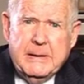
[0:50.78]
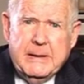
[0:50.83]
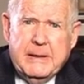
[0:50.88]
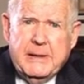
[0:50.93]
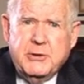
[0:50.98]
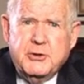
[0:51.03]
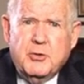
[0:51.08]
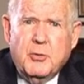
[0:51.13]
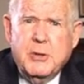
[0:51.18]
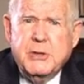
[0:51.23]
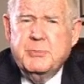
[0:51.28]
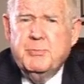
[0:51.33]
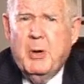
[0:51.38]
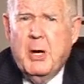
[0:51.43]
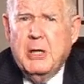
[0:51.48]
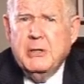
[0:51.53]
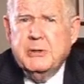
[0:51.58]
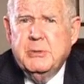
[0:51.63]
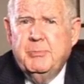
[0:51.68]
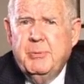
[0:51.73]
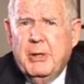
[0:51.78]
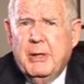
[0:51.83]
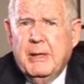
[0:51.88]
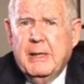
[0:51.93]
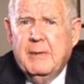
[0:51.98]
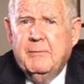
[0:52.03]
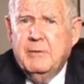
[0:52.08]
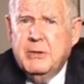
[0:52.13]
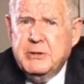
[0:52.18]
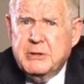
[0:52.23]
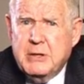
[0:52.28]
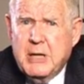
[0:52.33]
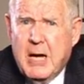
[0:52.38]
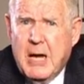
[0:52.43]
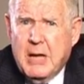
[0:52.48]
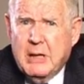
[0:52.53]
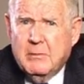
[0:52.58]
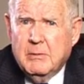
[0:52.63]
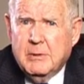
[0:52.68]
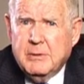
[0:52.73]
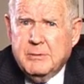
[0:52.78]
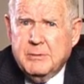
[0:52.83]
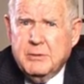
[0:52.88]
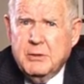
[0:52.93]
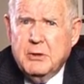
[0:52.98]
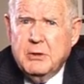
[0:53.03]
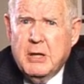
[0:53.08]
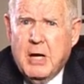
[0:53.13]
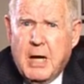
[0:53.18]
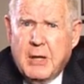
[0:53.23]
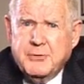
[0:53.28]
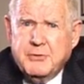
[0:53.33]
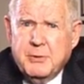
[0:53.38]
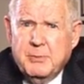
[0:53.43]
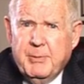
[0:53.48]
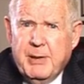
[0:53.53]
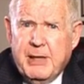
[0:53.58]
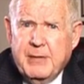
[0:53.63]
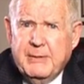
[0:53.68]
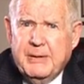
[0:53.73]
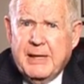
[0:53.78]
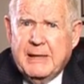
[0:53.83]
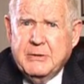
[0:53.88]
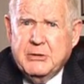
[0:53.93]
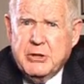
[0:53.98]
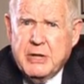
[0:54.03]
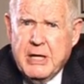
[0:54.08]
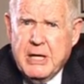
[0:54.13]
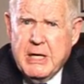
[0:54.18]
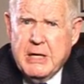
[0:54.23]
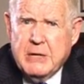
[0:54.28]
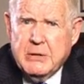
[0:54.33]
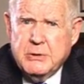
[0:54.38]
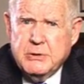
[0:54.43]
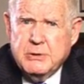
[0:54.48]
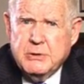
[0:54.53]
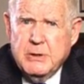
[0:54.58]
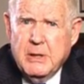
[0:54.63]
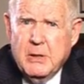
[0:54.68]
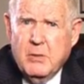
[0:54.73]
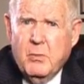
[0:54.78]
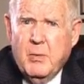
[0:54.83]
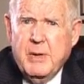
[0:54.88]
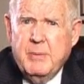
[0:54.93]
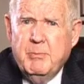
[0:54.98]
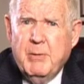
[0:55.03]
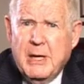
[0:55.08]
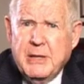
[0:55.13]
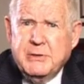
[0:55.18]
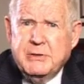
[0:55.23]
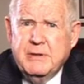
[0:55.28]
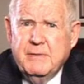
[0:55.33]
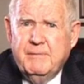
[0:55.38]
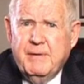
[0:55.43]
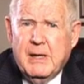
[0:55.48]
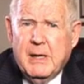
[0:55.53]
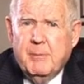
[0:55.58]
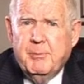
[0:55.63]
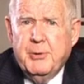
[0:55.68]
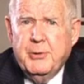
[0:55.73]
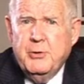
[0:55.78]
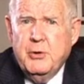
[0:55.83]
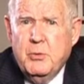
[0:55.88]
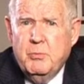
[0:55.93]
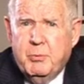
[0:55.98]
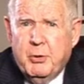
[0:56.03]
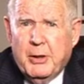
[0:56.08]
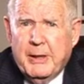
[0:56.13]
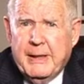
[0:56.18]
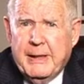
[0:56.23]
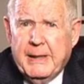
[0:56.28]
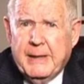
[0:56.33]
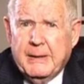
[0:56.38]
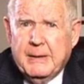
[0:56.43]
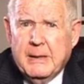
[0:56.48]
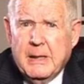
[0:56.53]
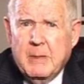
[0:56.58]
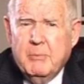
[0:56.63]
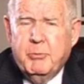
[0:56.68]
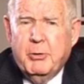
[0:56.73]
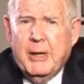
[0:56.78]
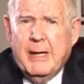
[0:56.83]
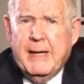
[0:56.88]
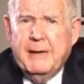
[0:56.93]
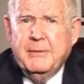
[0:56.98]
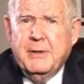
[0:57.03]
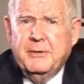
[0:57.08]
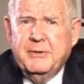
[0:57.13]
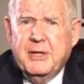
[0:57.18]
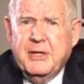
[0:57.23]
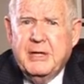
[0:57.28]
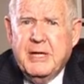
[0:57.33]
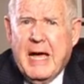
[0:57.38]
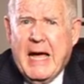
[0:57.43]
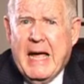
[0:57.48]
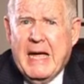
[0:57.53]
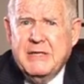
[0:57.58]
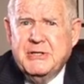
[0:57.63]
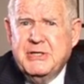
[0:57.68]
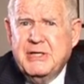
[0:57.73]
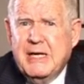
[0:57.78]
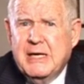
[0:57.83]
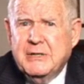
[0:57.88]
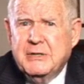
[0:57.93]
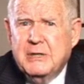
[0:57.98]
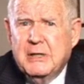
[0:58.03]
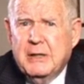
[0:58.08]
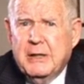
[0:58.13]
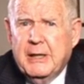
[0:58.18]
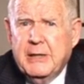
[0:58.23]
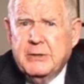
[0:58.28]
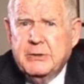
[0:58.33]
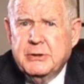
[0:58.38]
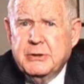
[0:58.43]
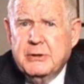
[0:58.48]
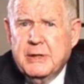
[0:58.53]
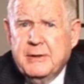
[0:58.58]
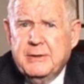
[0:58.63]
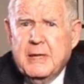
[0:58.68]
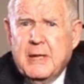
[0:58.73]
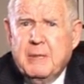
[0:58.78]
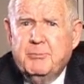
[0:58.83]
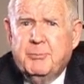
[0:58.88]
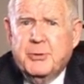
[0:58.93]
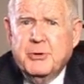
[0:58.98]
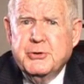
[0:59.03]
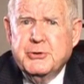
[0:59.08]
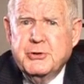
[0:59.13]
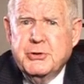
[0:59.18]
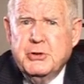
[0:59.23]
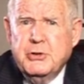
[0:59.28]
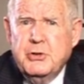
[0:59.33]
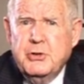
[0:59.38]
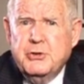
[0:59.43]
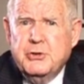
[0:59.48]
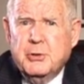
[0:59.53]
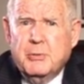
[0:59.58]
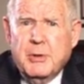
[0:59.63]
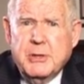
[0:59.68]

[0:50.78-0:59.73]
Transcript: and it's the responsibility of this Congress to consummate that change. We must develop a new plan, a plan that denies the escalation and then pursues a